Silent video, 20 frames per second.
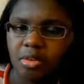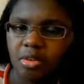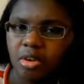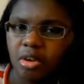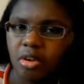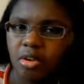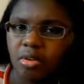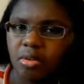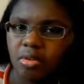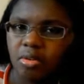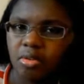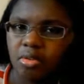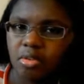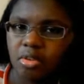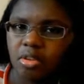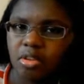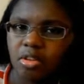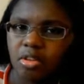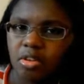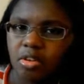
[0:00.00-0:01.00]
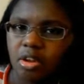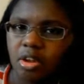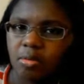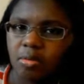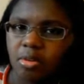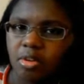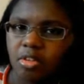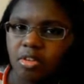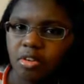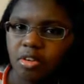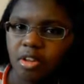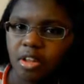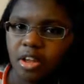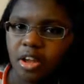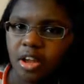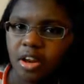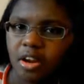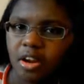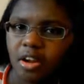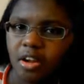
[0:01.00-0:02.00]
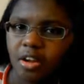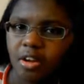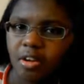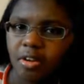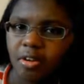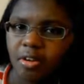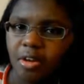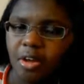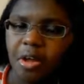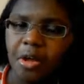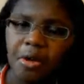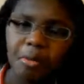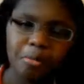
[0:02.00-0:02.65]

You know, since you know that was her client and all.